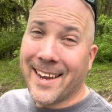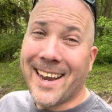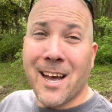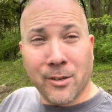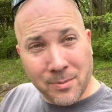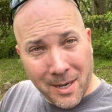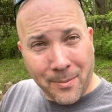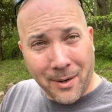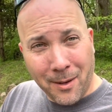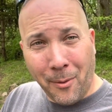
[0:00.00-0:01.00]
Now it's my
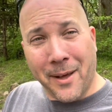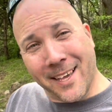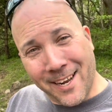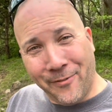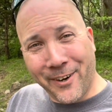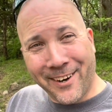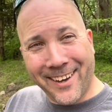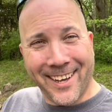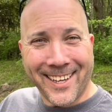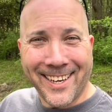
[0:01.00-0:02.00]
problem. I got to figure out
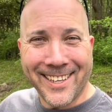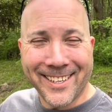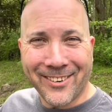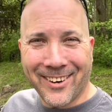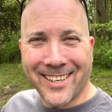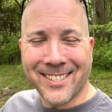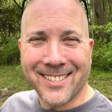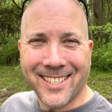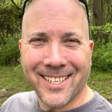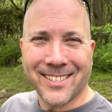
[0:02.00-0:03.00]
how to get it in the garage and get it